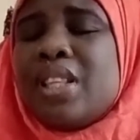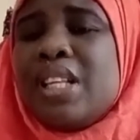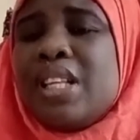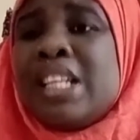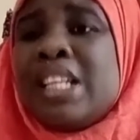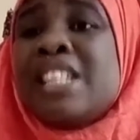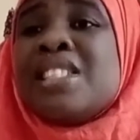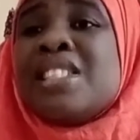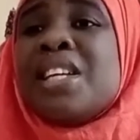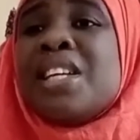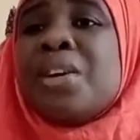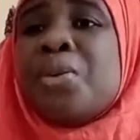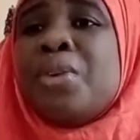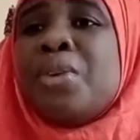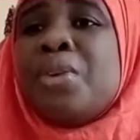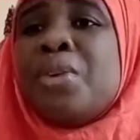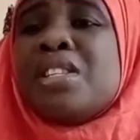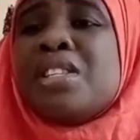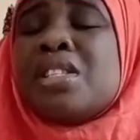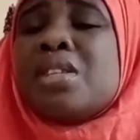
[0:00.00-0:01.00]
is
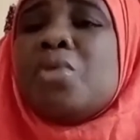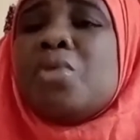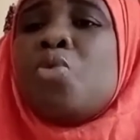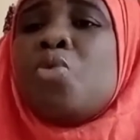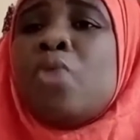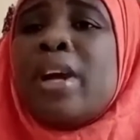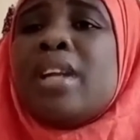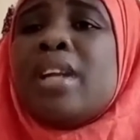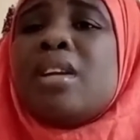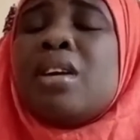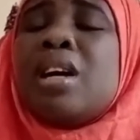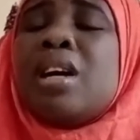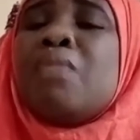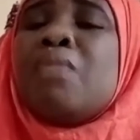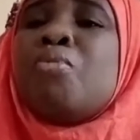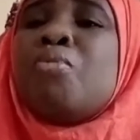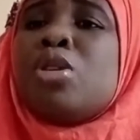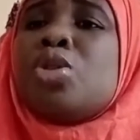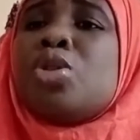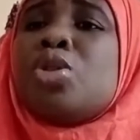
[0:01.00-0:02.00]
increased when
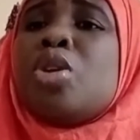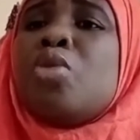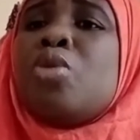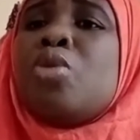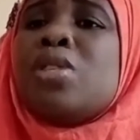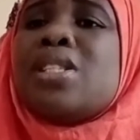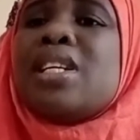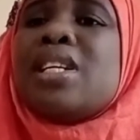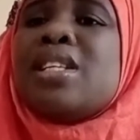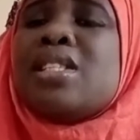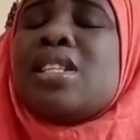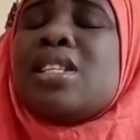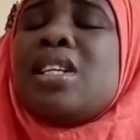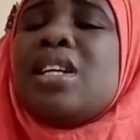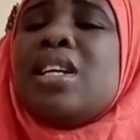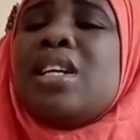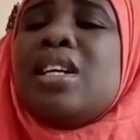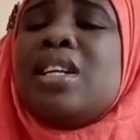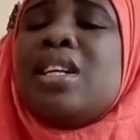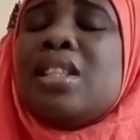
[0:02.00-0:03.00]
moisture content
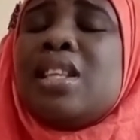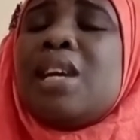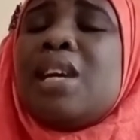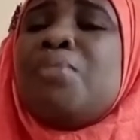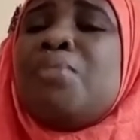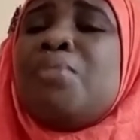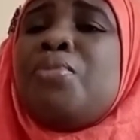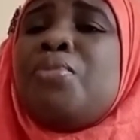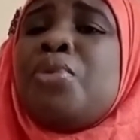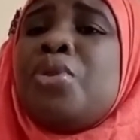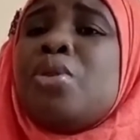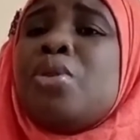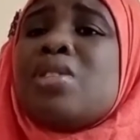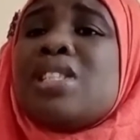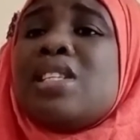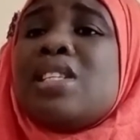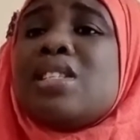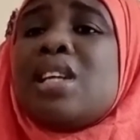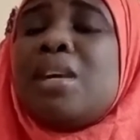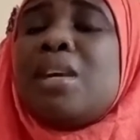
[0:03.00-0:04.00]
in that product
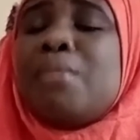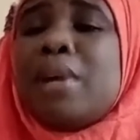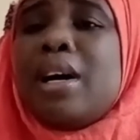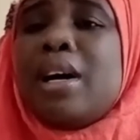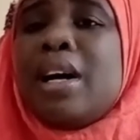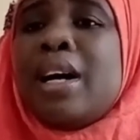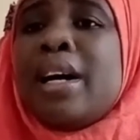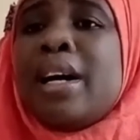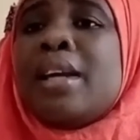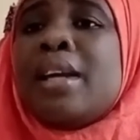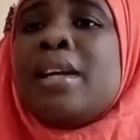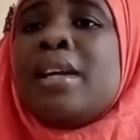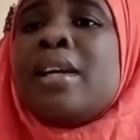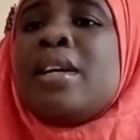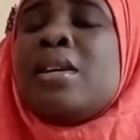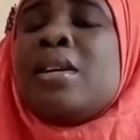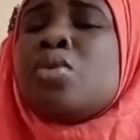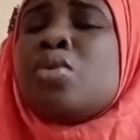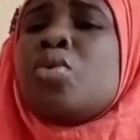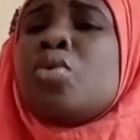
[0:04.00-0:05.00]
is high.
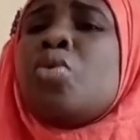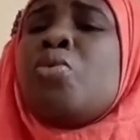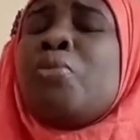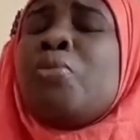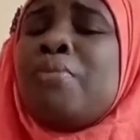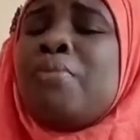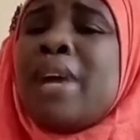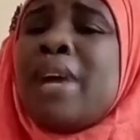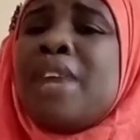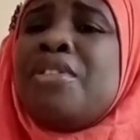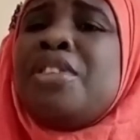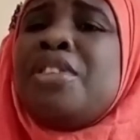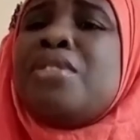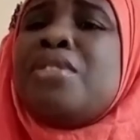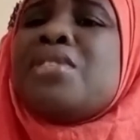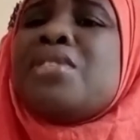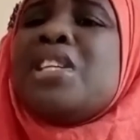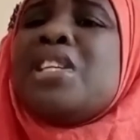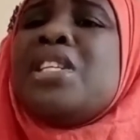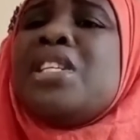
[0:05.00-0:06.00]
So by
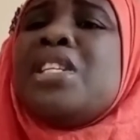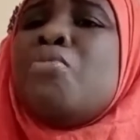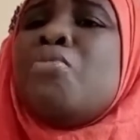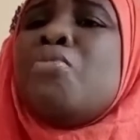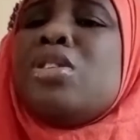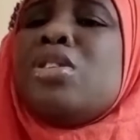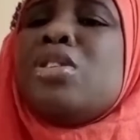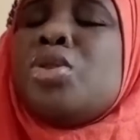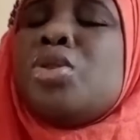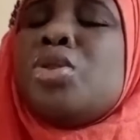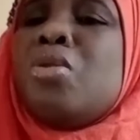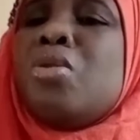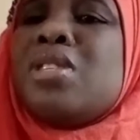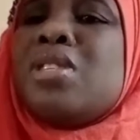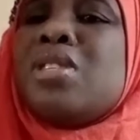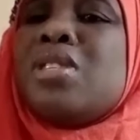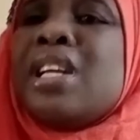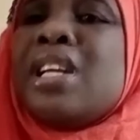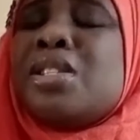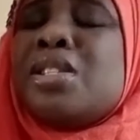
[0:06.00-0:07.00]
reducing the moisture
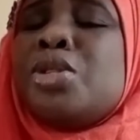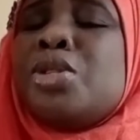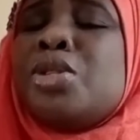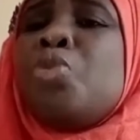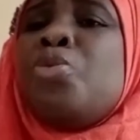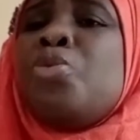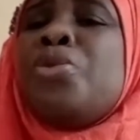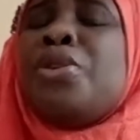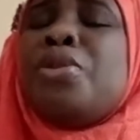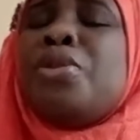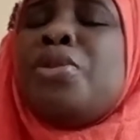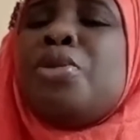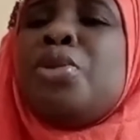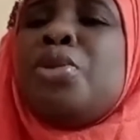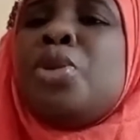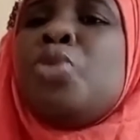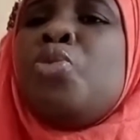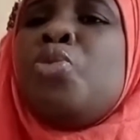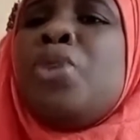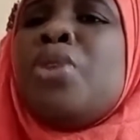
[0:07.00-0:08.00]
content, you
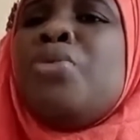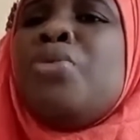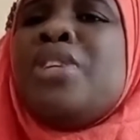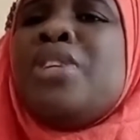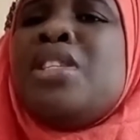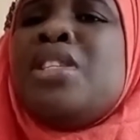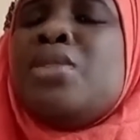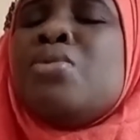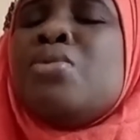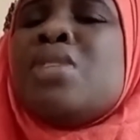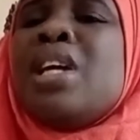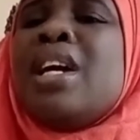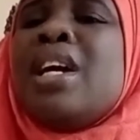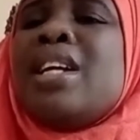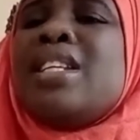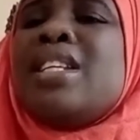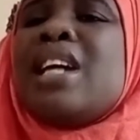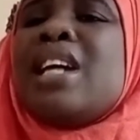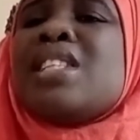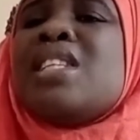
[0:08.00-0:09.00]
will reduce
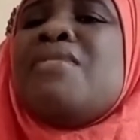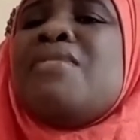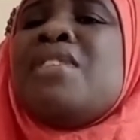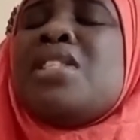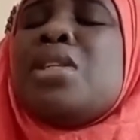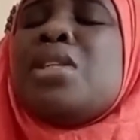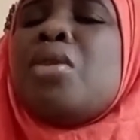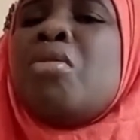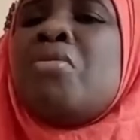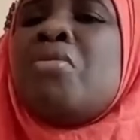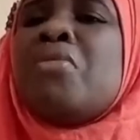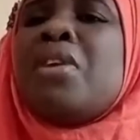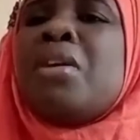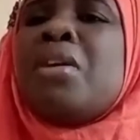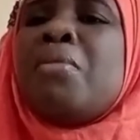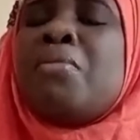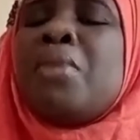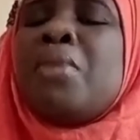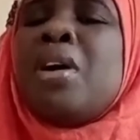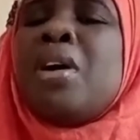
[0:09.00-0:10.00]
the activity
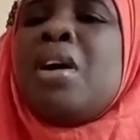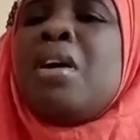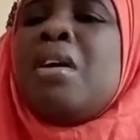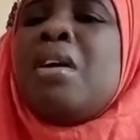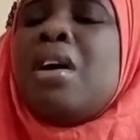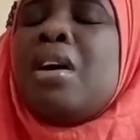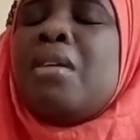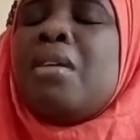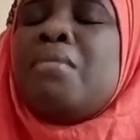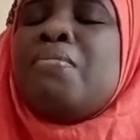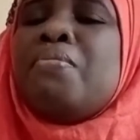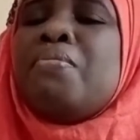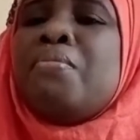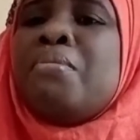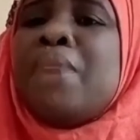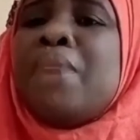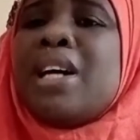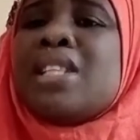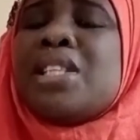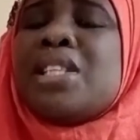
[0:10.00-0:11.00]
of
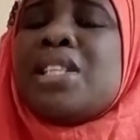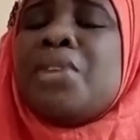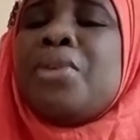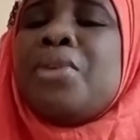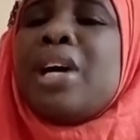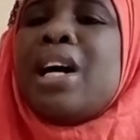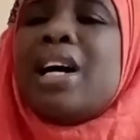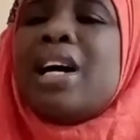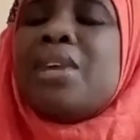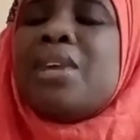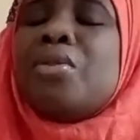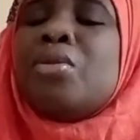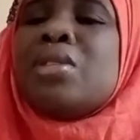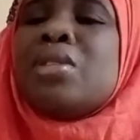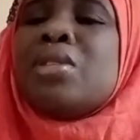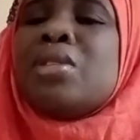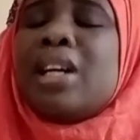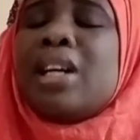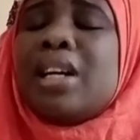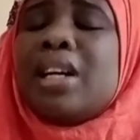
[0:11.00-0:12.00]
bacteria and
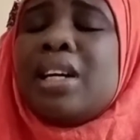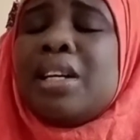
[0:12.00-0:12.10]
other